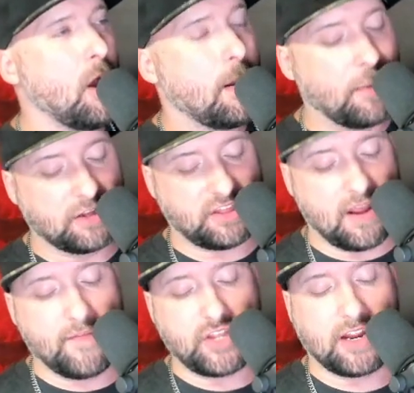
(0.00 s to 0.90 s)
but The
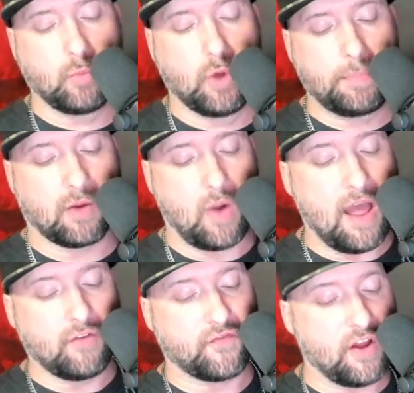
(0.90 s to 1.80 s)
Undertaker will be
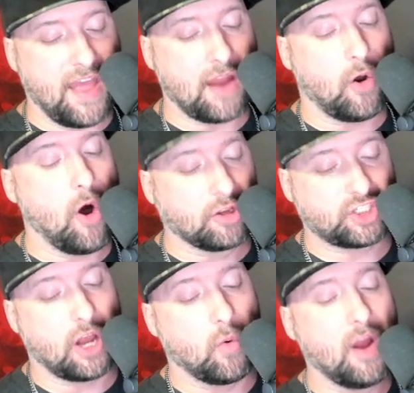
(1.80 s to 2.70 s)
around for that.
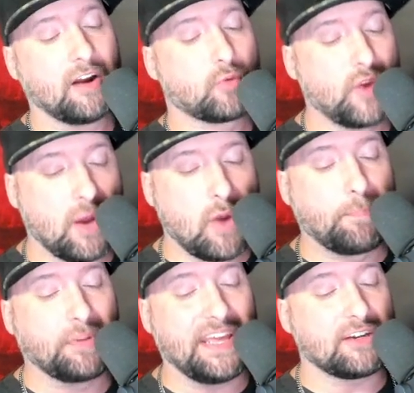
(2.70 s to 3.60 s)
Also, Rhea
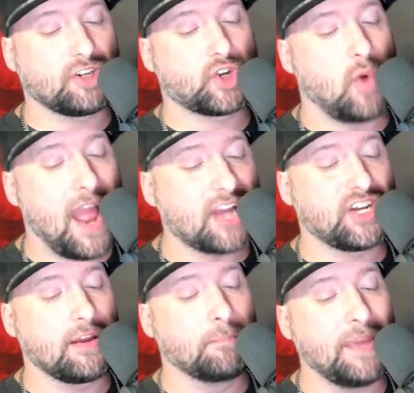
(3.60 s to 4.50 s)
Ripley is
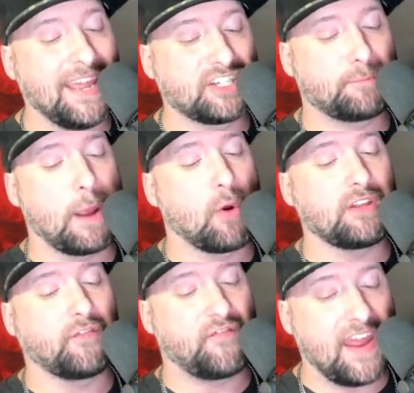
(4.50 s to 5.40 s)
trashing
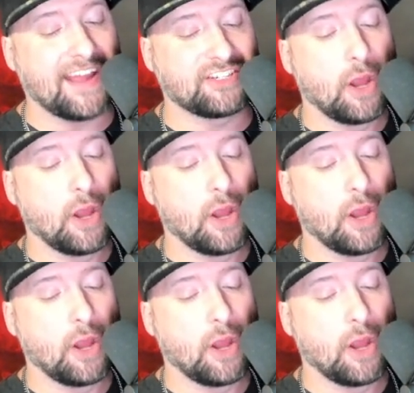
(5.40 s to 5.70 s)
mean-spirited fans,